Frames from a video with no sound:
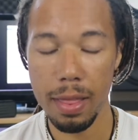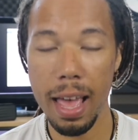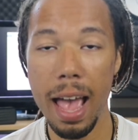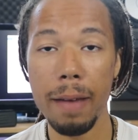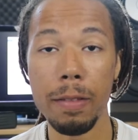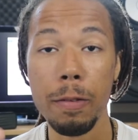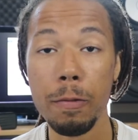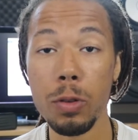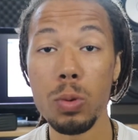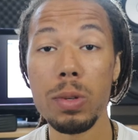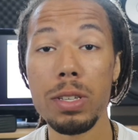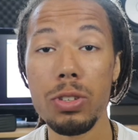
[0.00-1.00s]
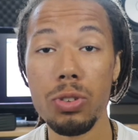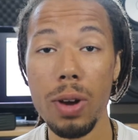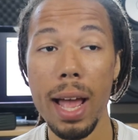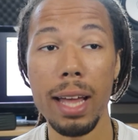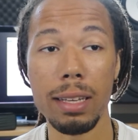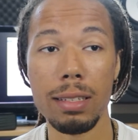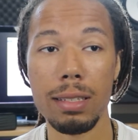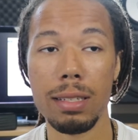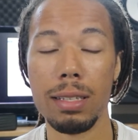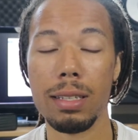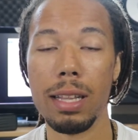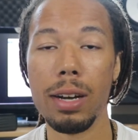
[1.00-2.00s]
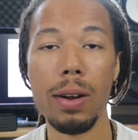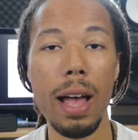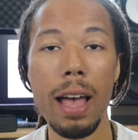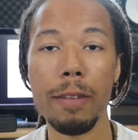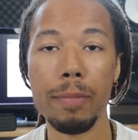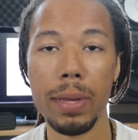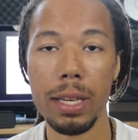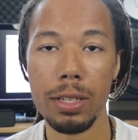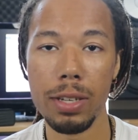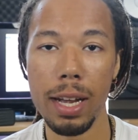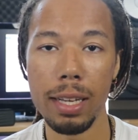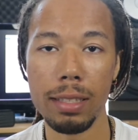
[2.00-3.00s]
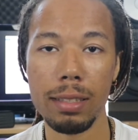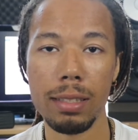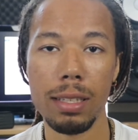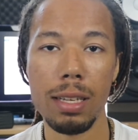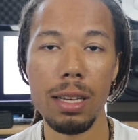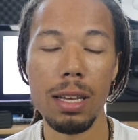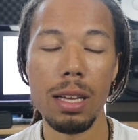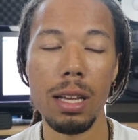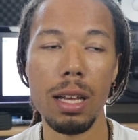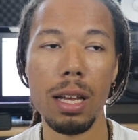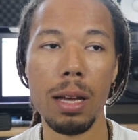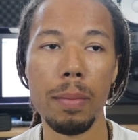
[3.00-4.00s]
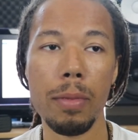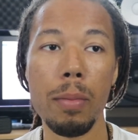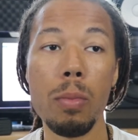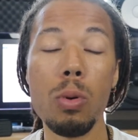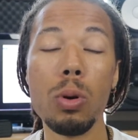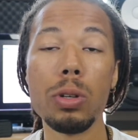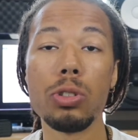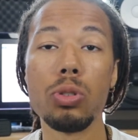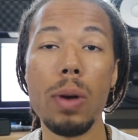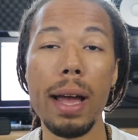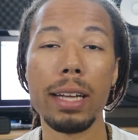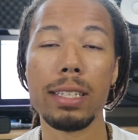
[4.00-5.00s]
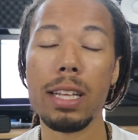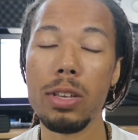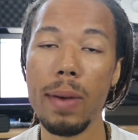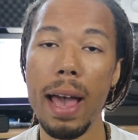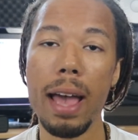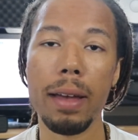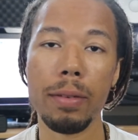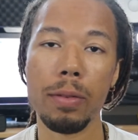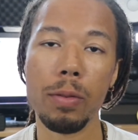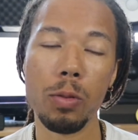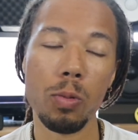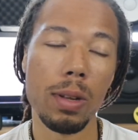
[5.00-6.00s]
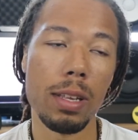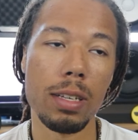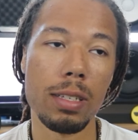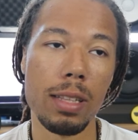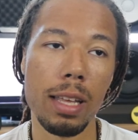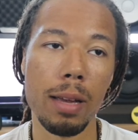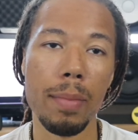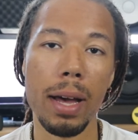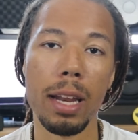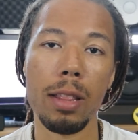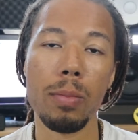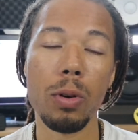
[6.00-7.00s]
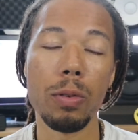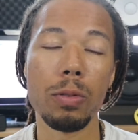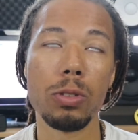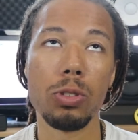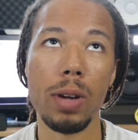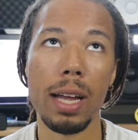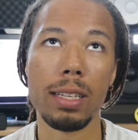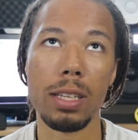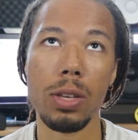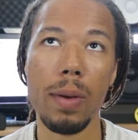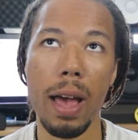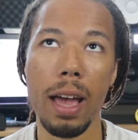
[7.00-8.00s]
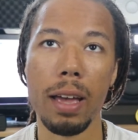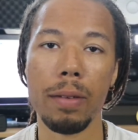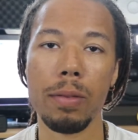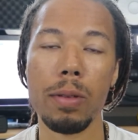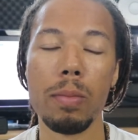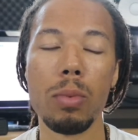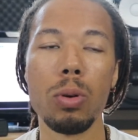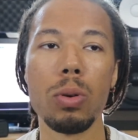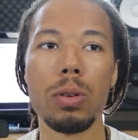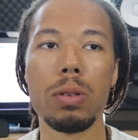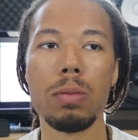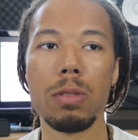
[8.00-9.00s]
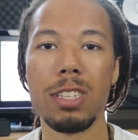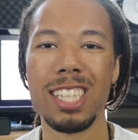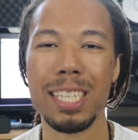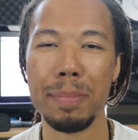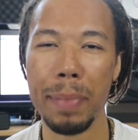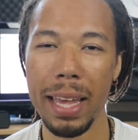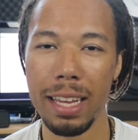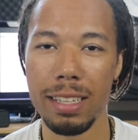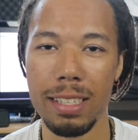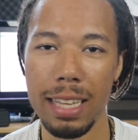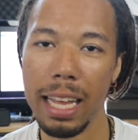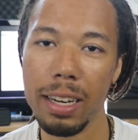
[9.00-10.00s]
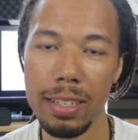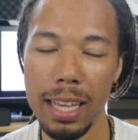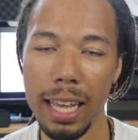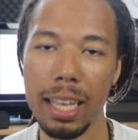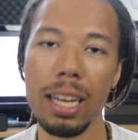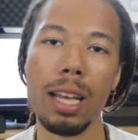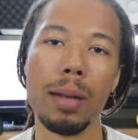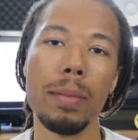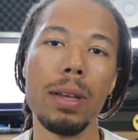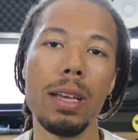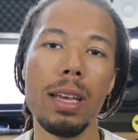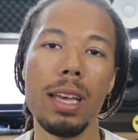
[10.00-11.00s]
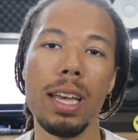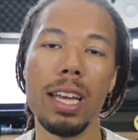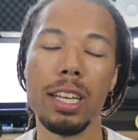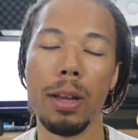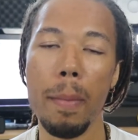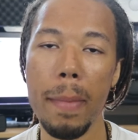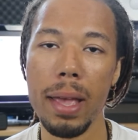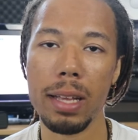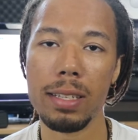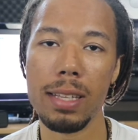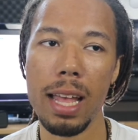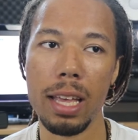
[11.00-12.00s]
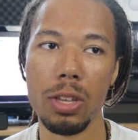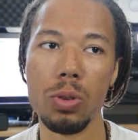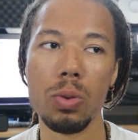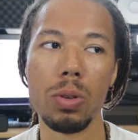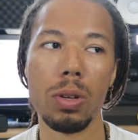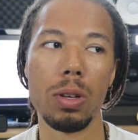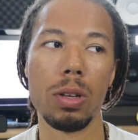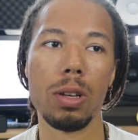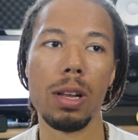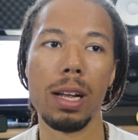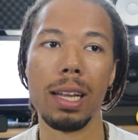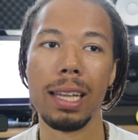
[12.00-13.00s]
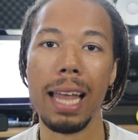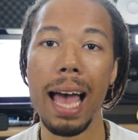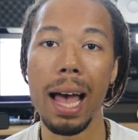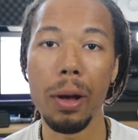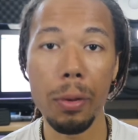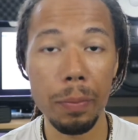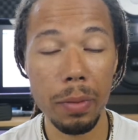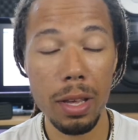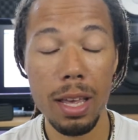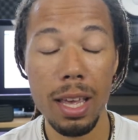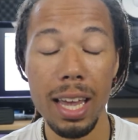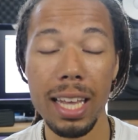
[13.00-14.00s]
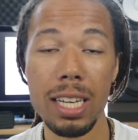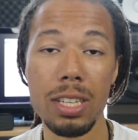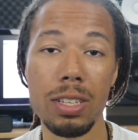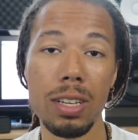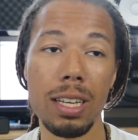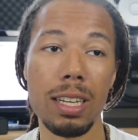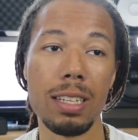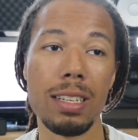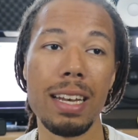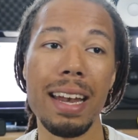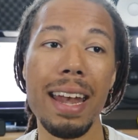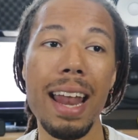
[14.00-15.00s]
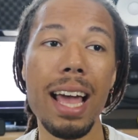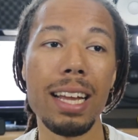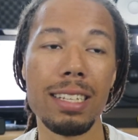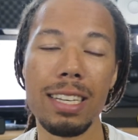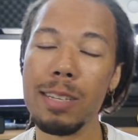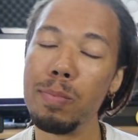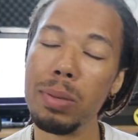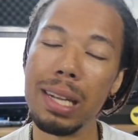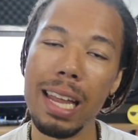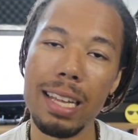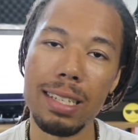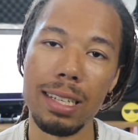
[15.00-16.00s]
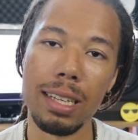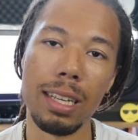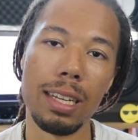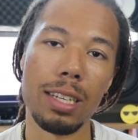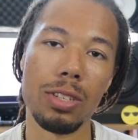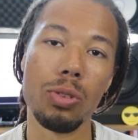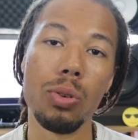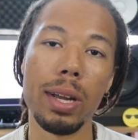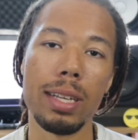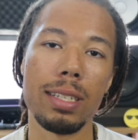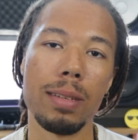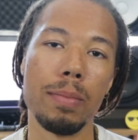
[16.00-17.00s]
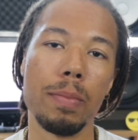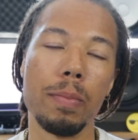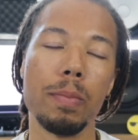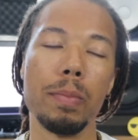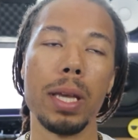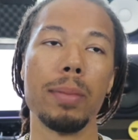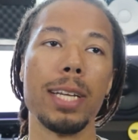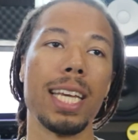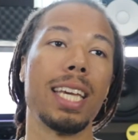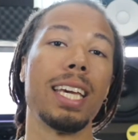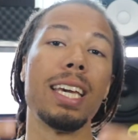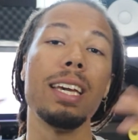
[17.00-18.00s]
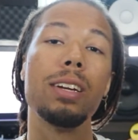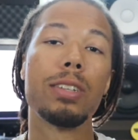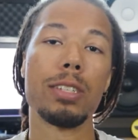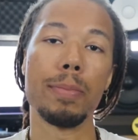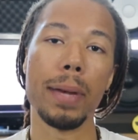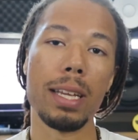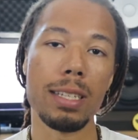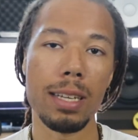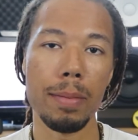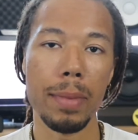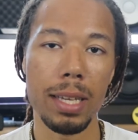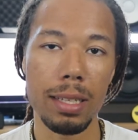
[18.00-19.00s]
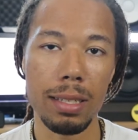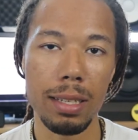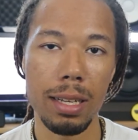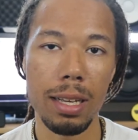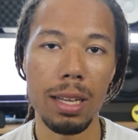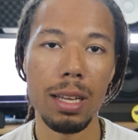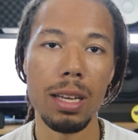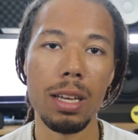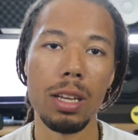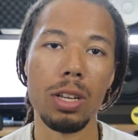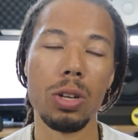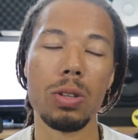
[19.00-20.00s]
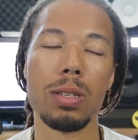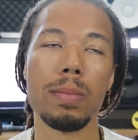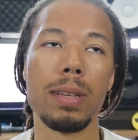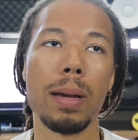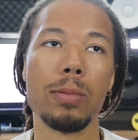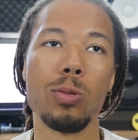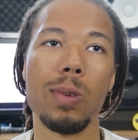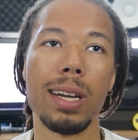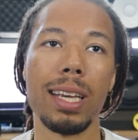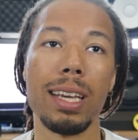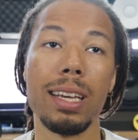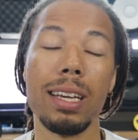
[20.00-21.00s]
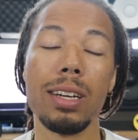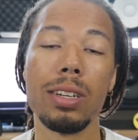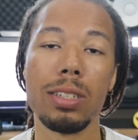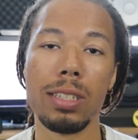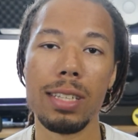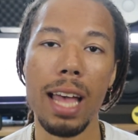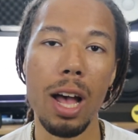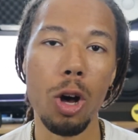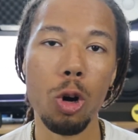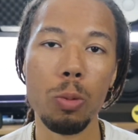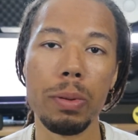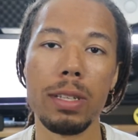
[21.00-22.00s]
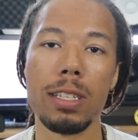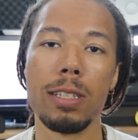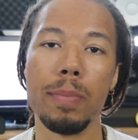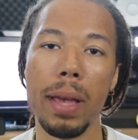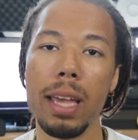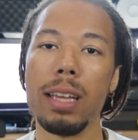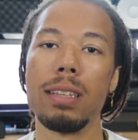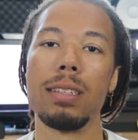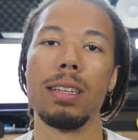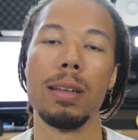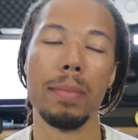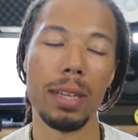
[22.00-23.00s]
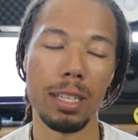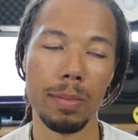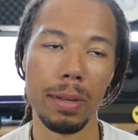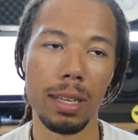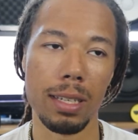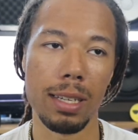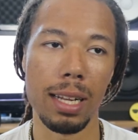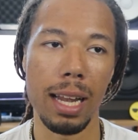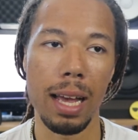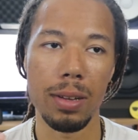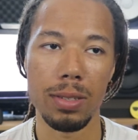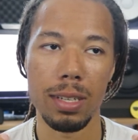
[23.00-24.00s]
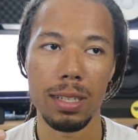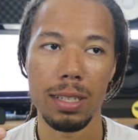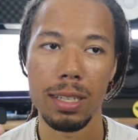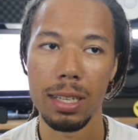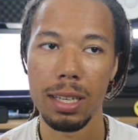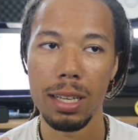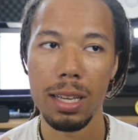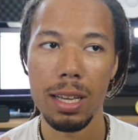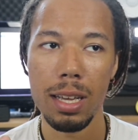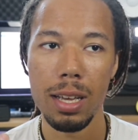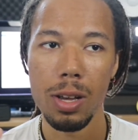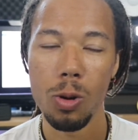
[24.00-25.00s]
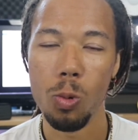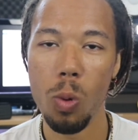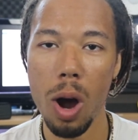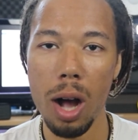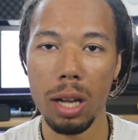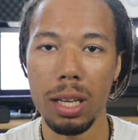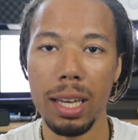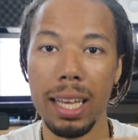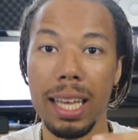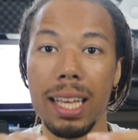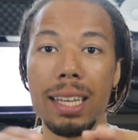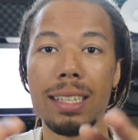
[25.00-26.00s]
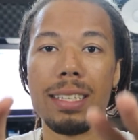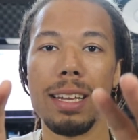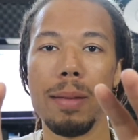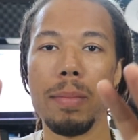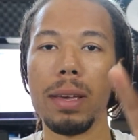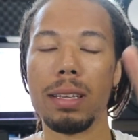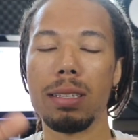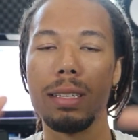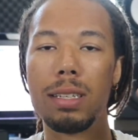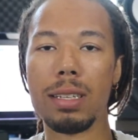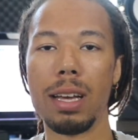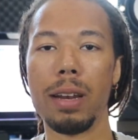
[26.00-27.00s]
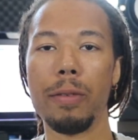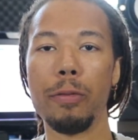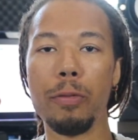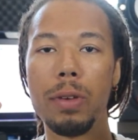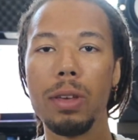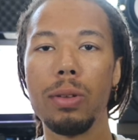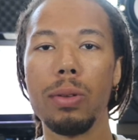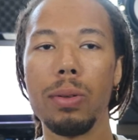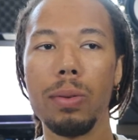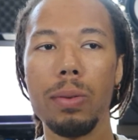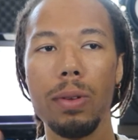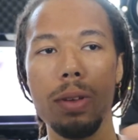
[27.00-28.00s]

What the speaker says: have the fewest tracks. They don't have many tracks. The more tracks that you have, if you really just think about it, the more tracks that you have, the more space that you're taking up in your mix that you could allow. And it's nice, it's pleasant, and it's great to be able to hear space in the mix. You know, sometimes we want to hear just that open space in the mix because it allows us to walk into the mix and just kind of feel